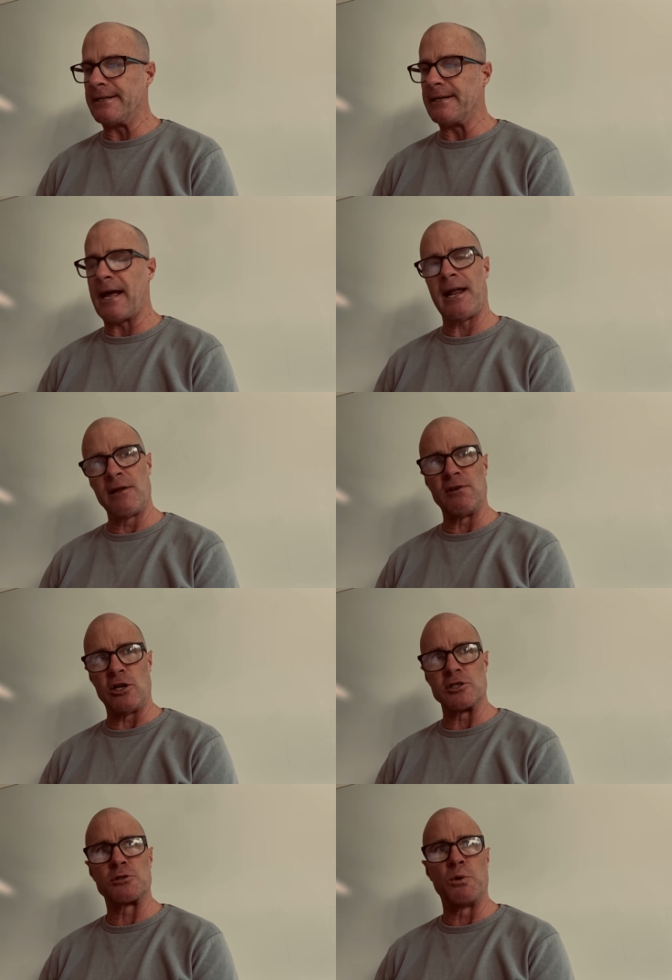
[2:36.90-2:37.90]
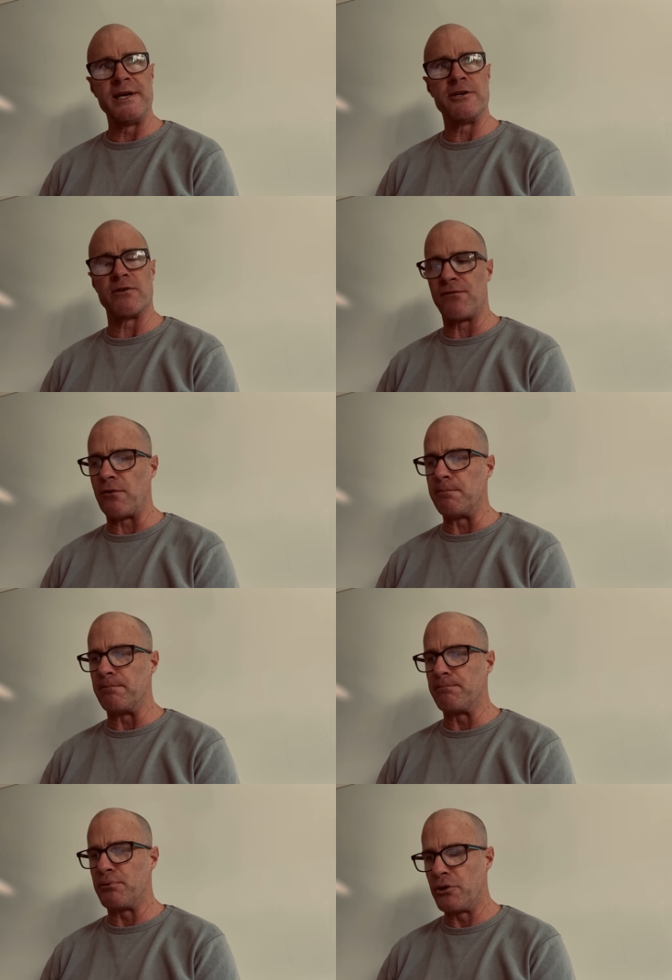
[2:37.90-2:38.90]
a hell of a lot sweeter, if
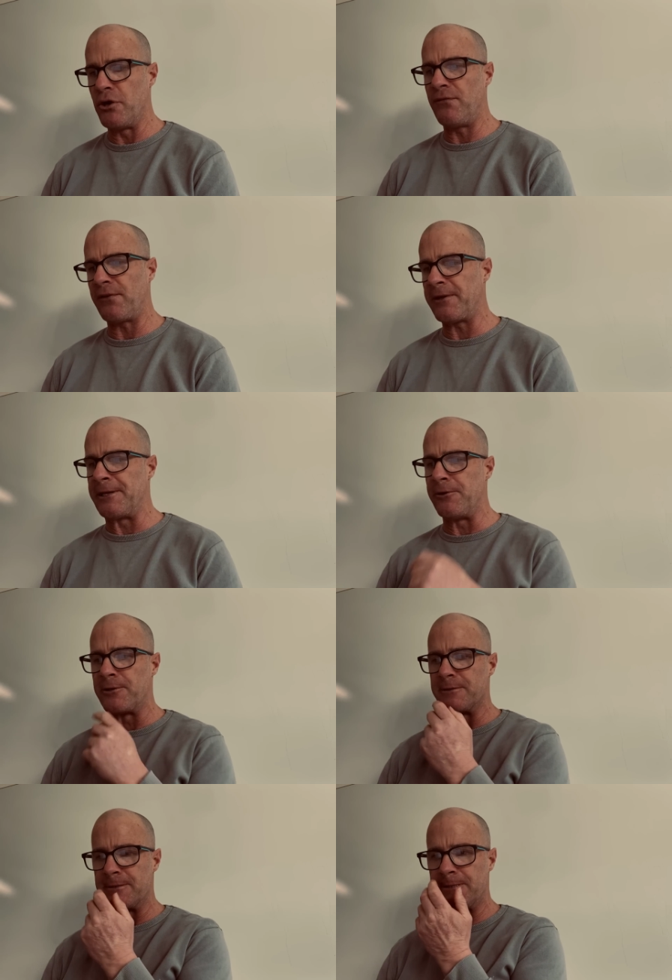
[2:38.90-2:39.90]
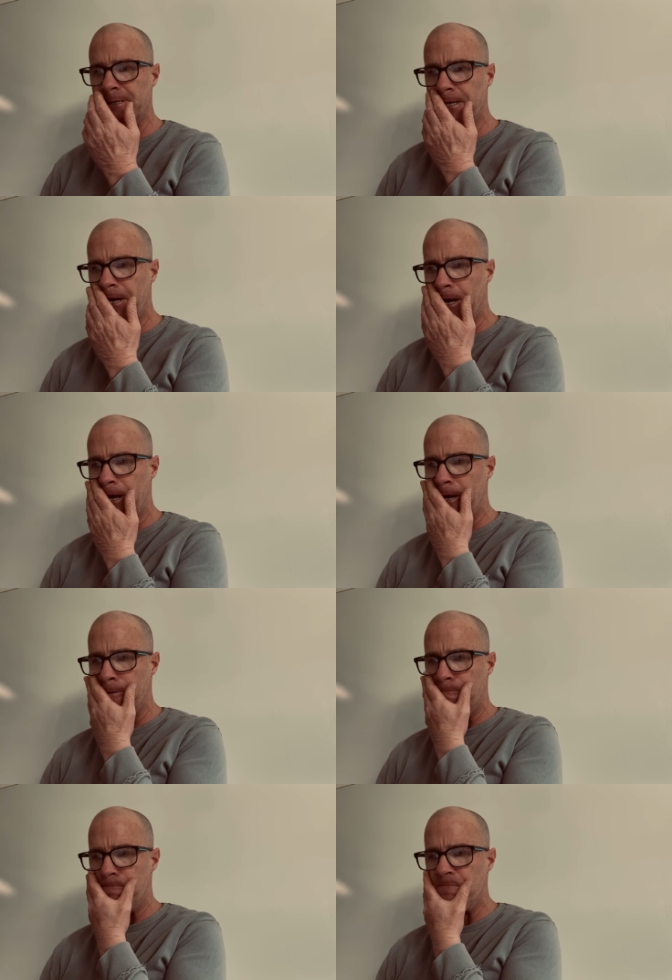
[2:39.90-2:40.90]
I'm perfectly honest.
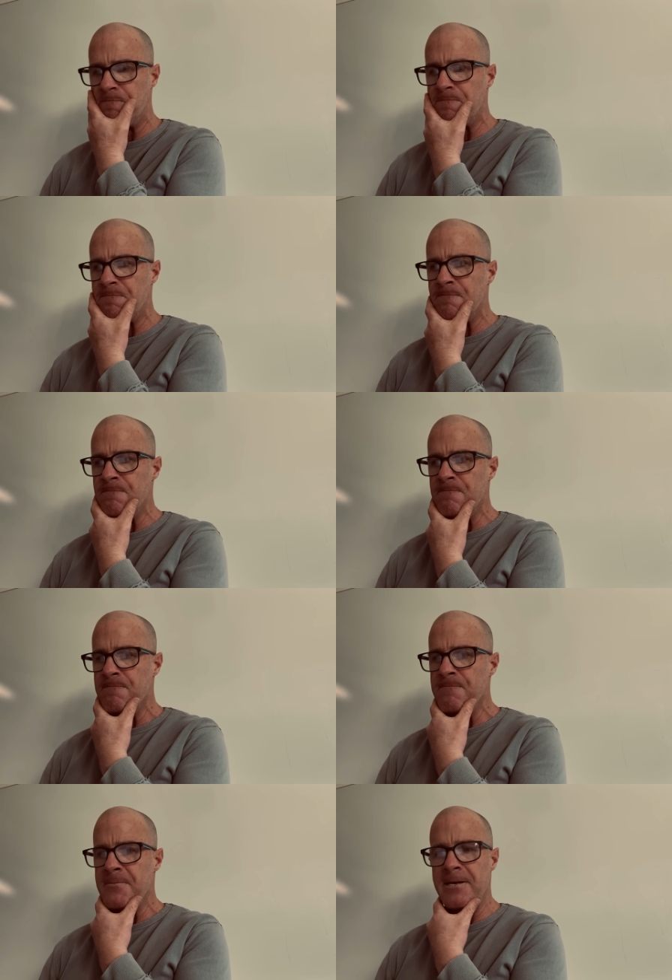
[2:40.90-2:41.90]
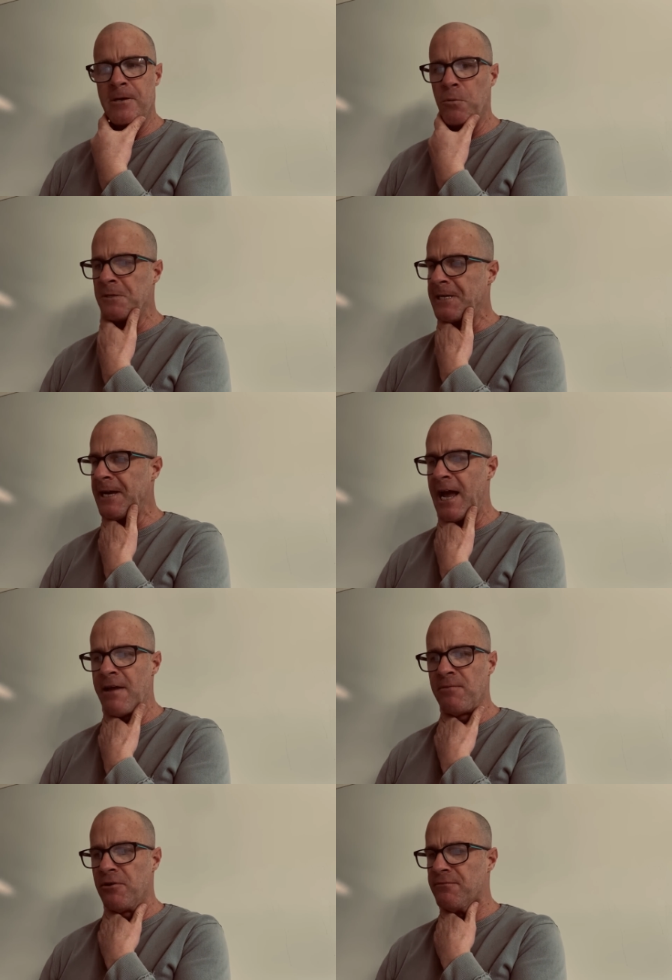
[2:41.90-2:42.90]
It was a
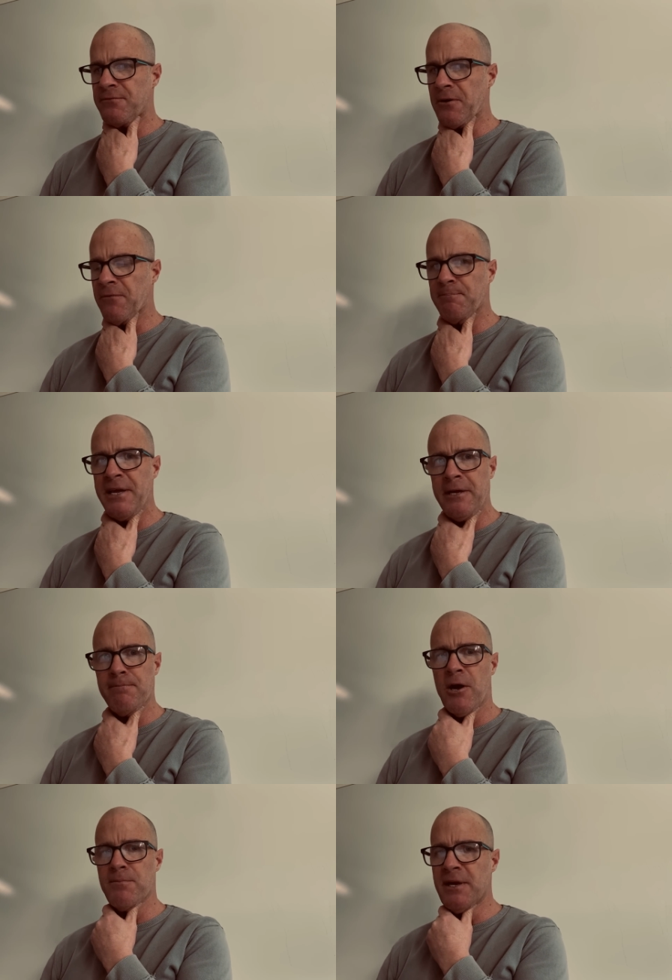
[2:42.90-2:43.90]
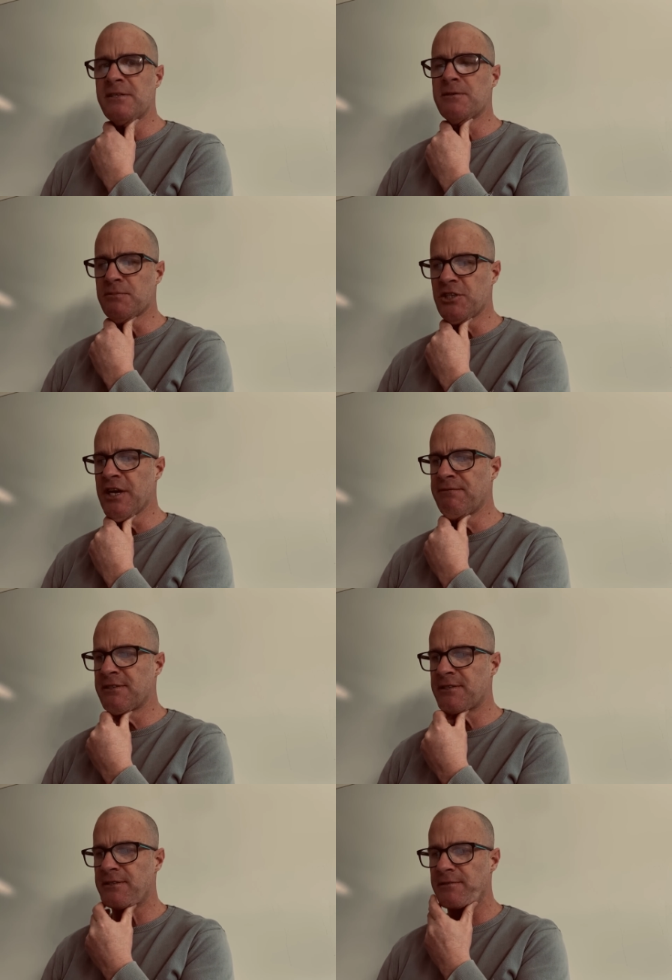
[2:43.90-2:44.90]
game of big momentum
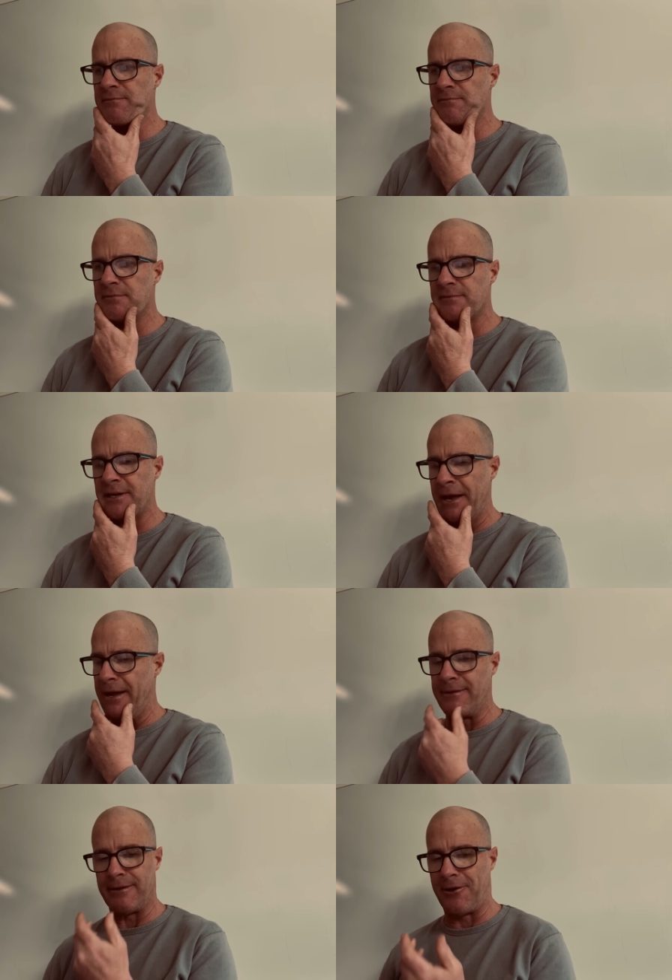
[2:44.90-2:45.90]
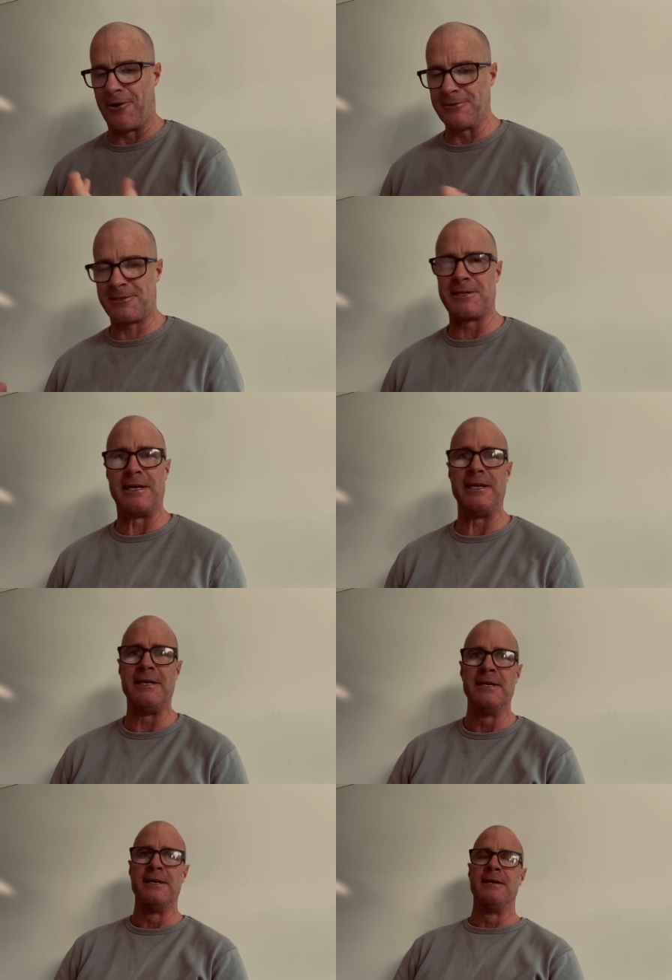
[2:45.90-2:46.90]
shifts and costly